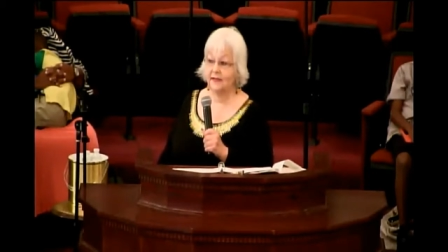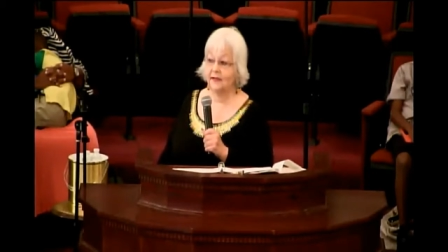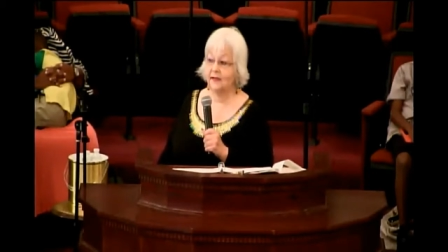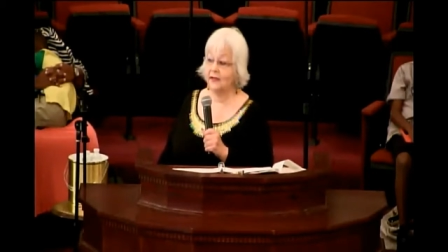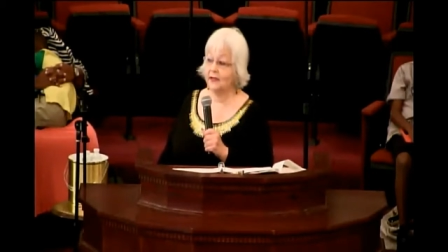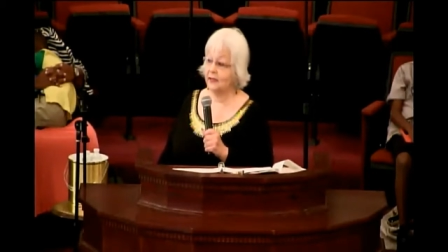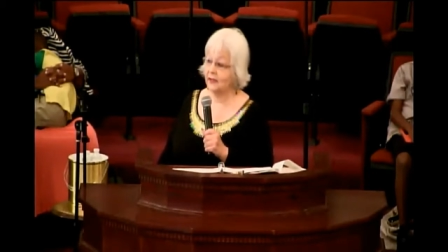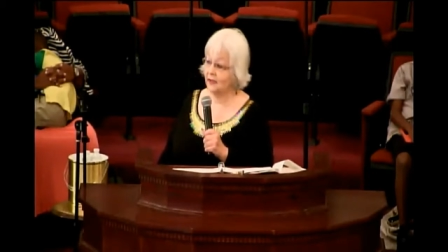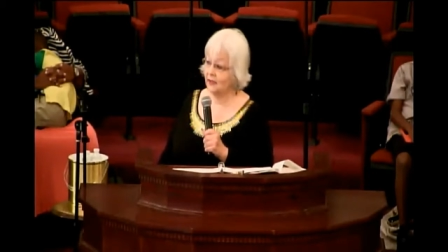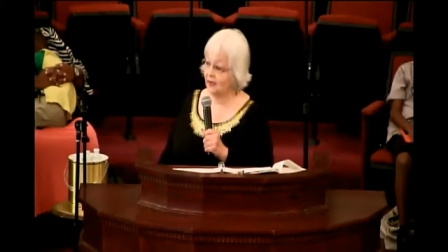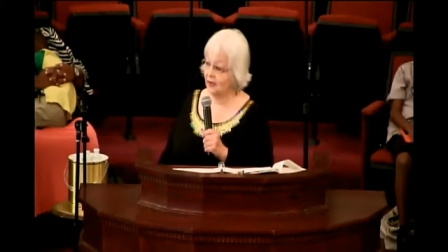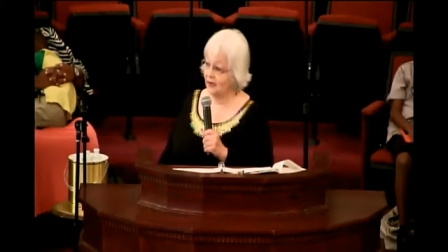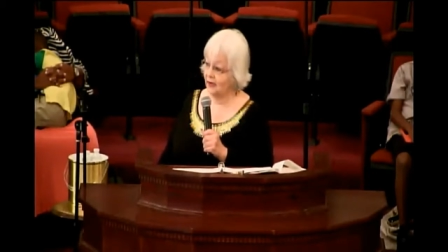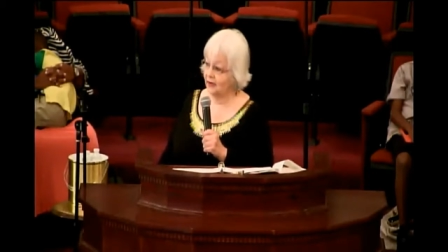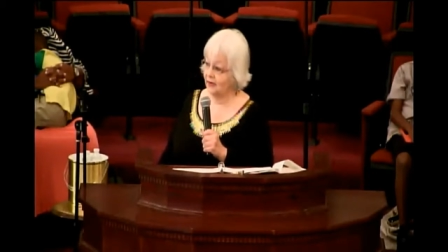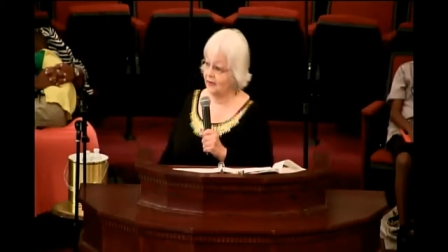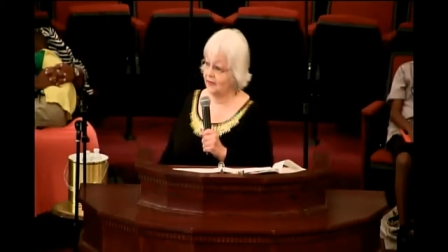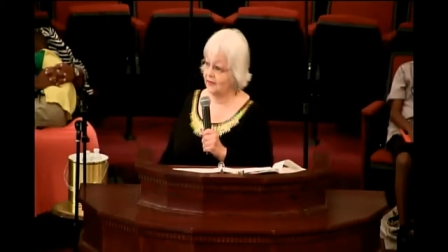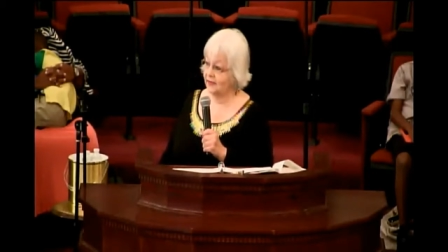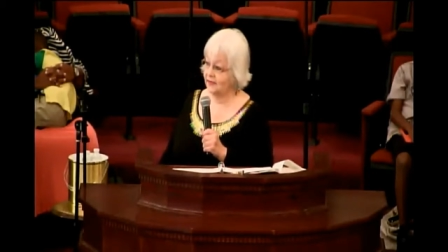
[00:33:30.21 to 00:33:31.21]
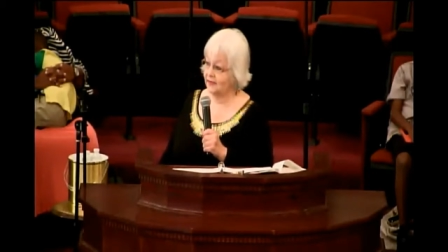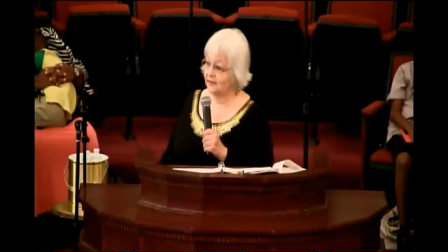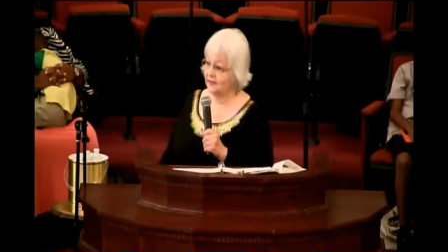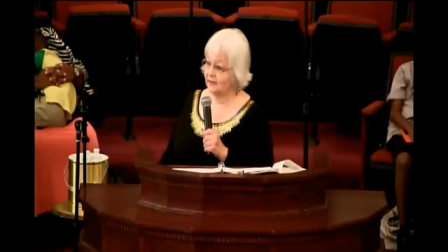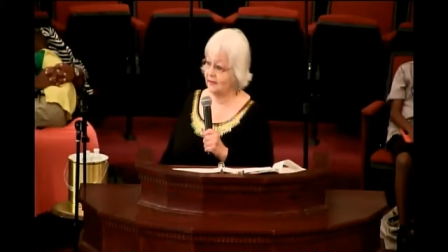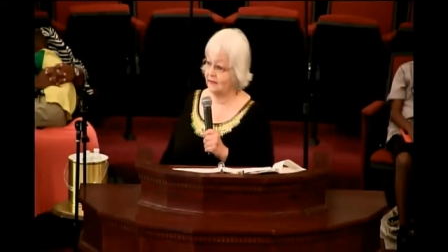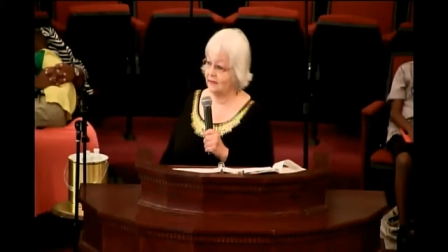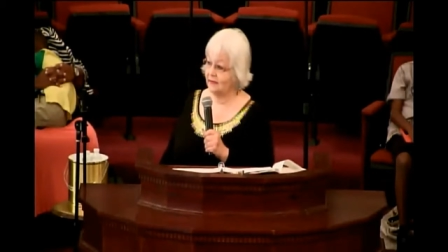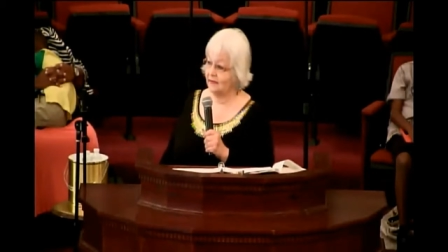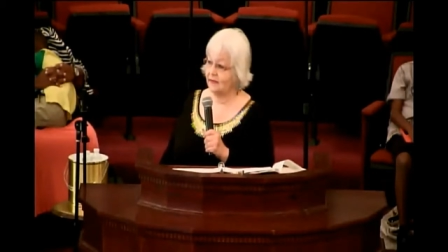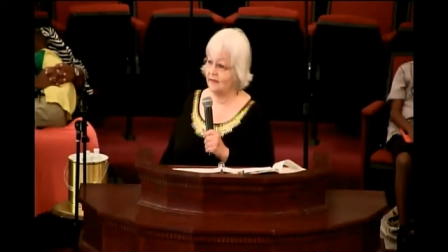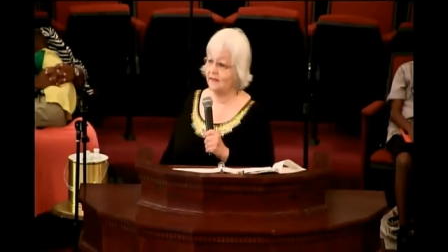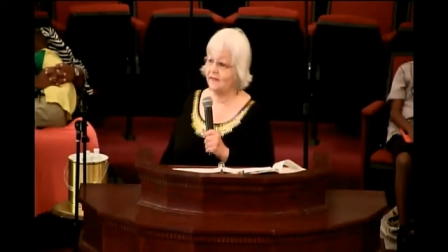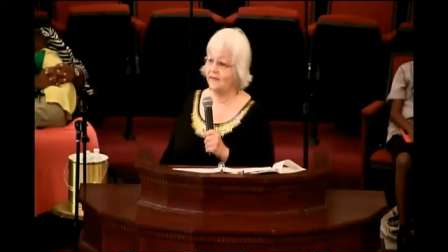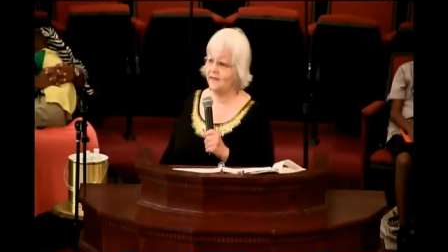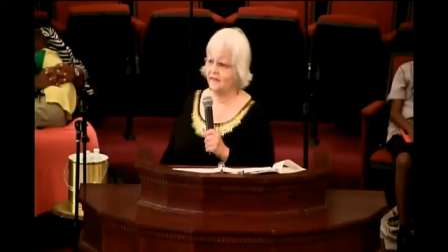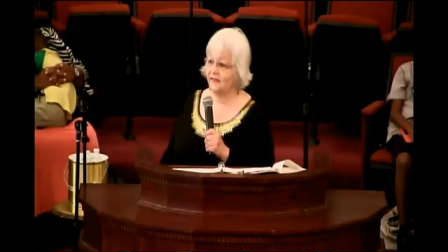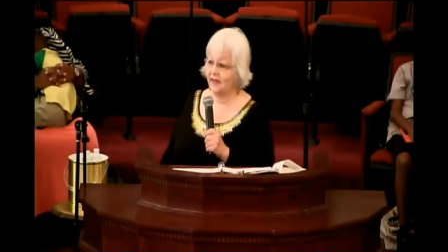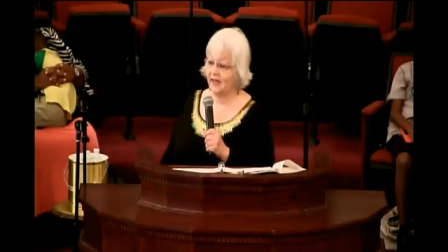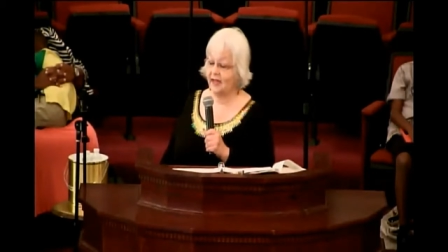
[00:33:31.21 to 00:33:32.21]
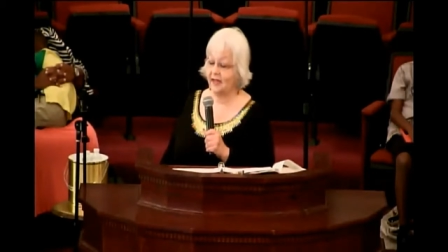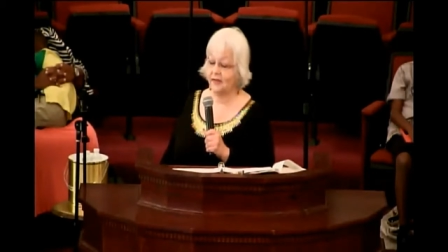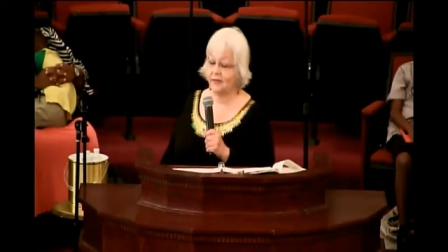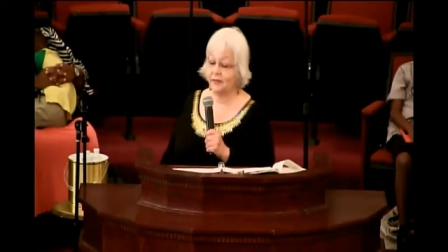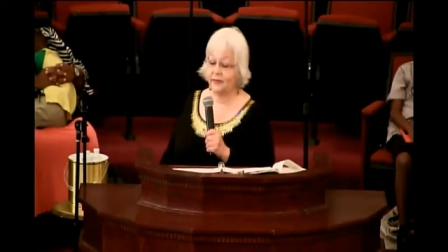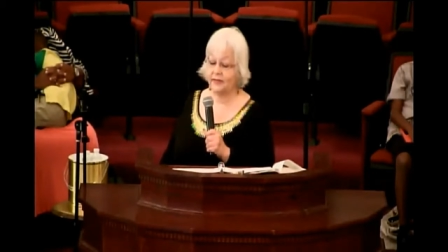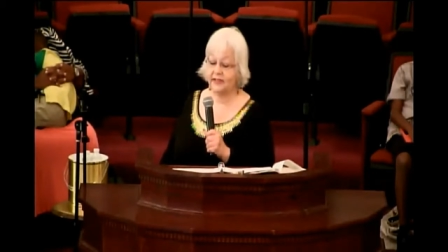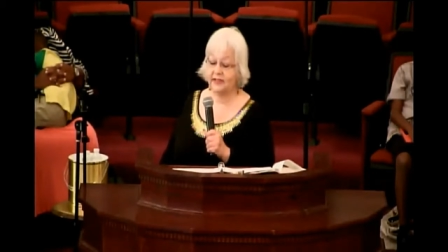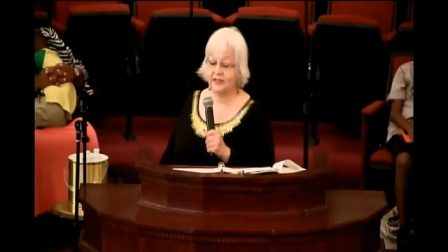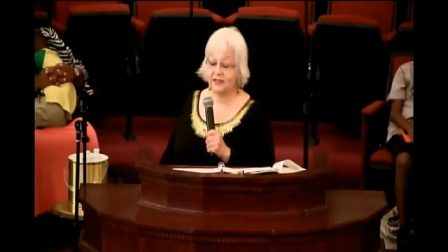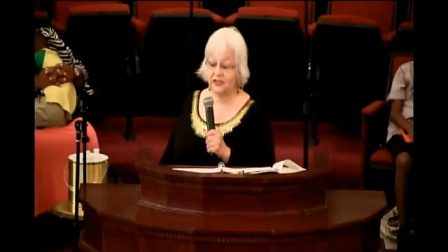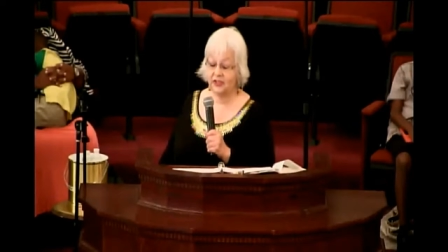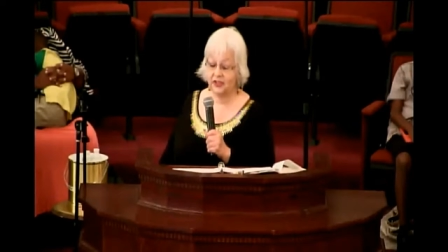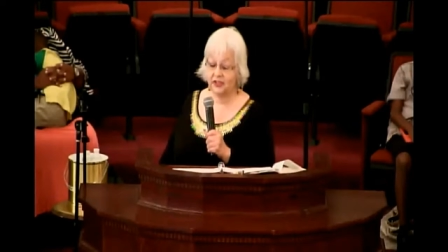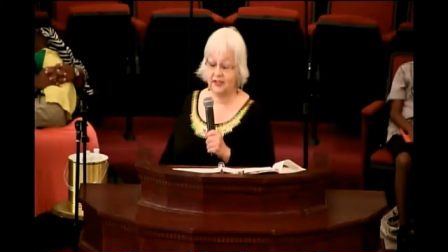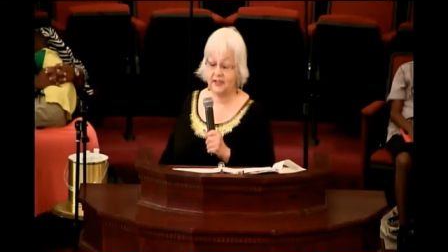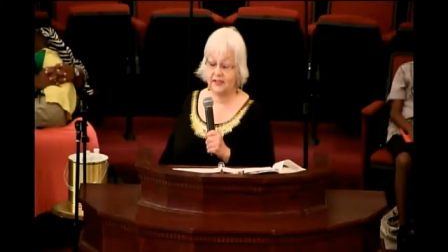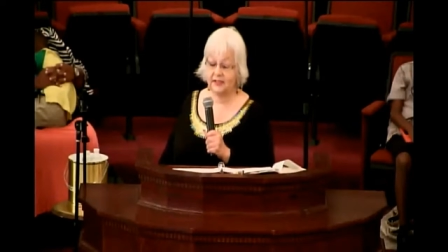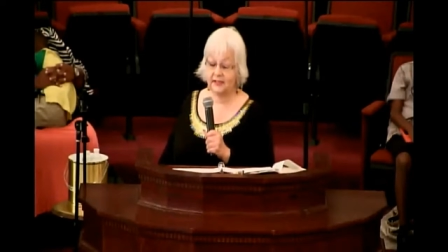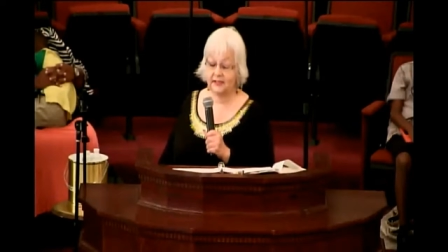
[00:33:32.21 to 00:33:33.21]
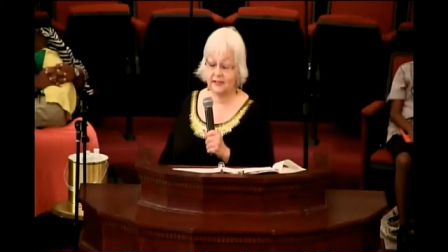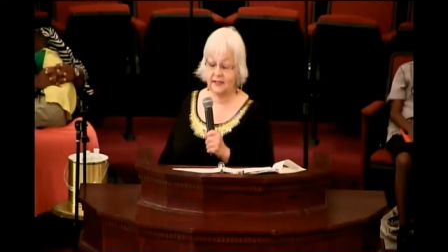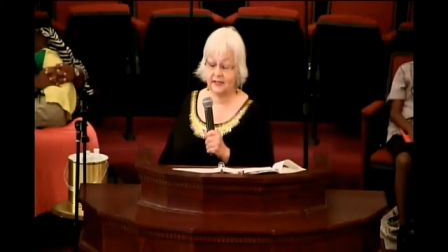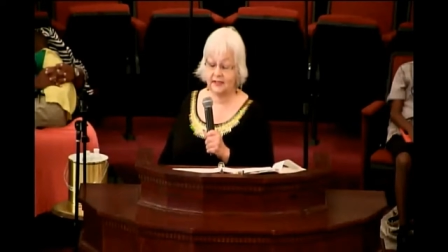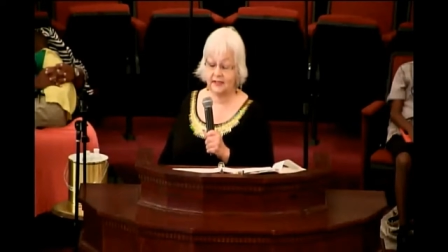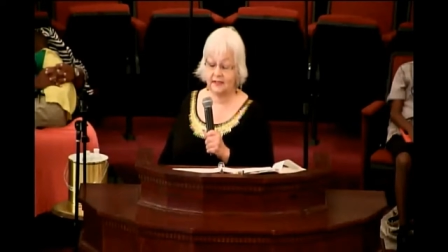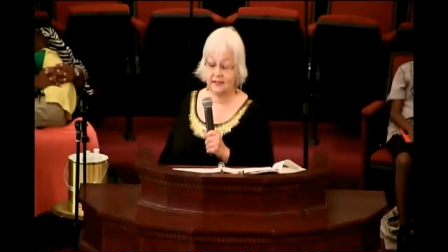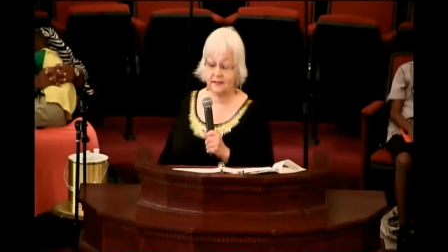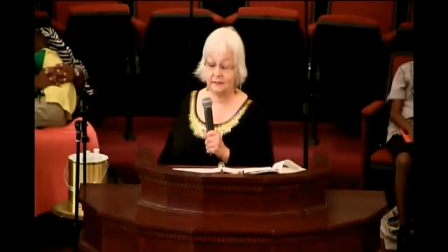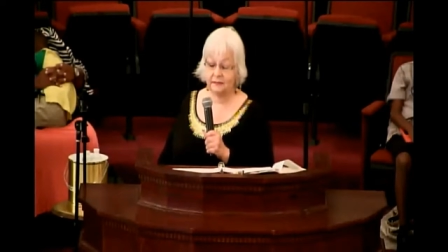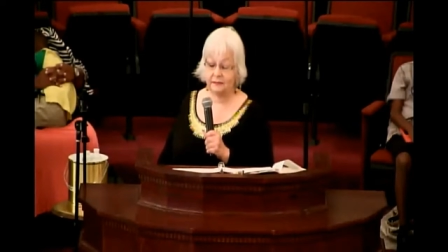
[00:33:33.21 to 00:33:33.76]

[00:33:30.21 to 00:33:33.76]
The cost of following Jesus.